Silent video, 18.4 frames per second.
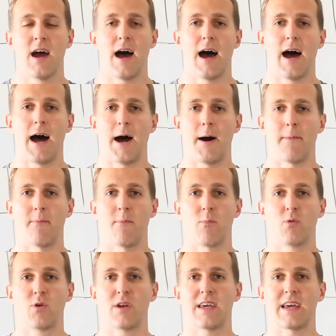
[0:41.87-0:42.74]

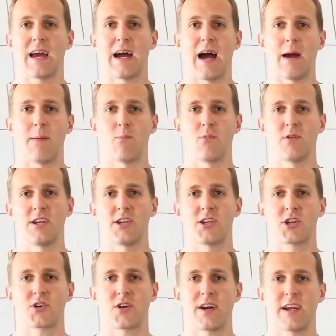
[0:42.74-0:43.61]
I'm really
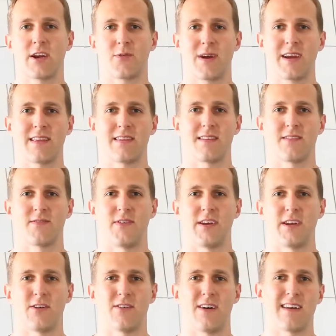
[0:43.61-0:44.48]
just trying to create this
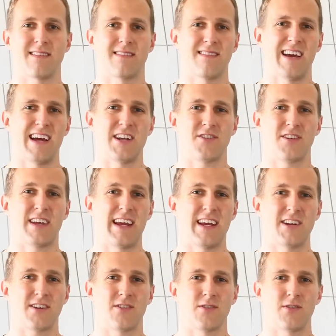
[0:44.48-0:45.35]
video as an
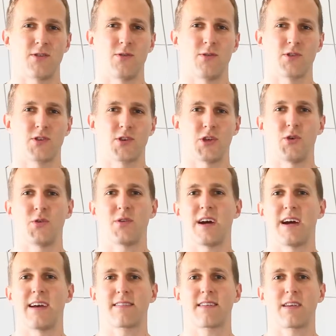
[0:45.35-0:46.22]
educational tool so you
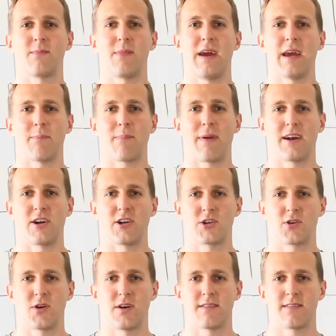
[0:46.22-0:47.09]
guys can make better
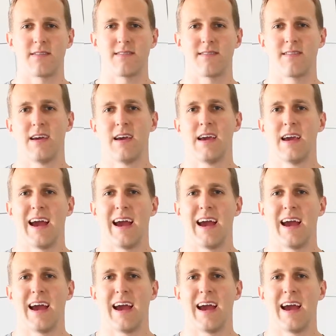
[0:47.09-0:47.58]
choices